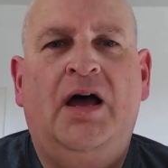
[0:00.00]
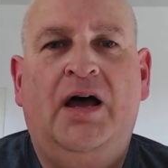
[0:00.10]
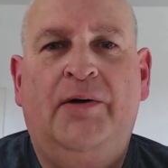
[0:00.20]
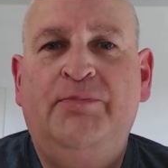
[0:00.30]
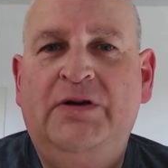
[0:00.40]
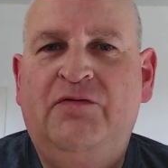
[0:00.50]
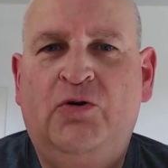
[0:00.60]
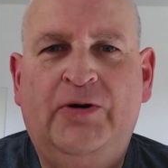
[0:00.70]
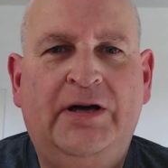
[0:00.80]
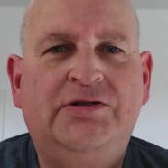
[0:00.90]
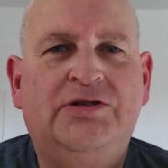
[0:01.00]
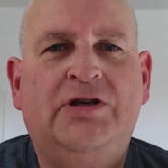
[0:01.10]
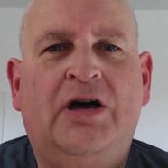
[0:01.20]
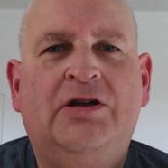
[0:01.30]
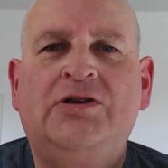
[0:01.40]
And before I
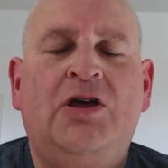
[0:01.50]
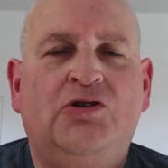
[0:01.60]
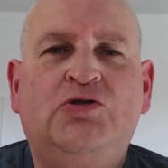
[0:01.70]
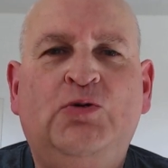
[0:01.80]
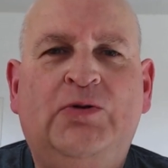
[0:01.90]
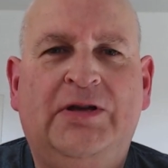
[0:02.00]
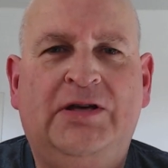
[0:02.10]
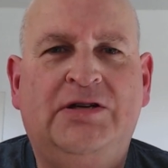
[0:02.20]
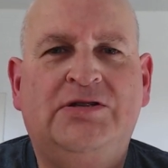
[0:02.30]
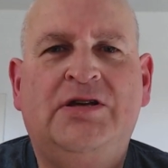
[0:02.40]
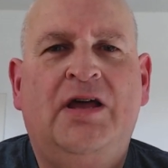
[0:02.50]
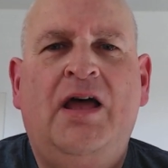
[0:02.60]
start, two things.